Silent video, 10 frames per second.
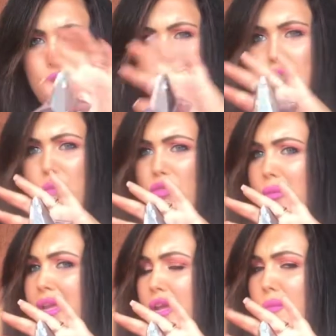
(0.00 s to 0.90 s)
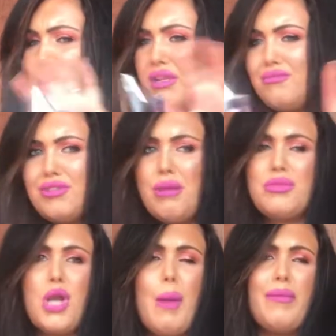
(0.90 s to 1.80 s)
a close up from here, but I'm
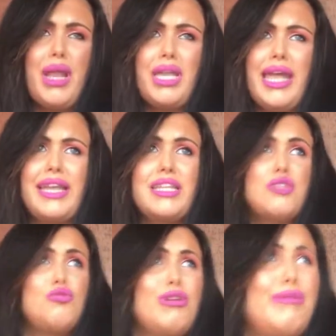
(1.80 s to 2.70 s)
sorry for that lighting, it's really,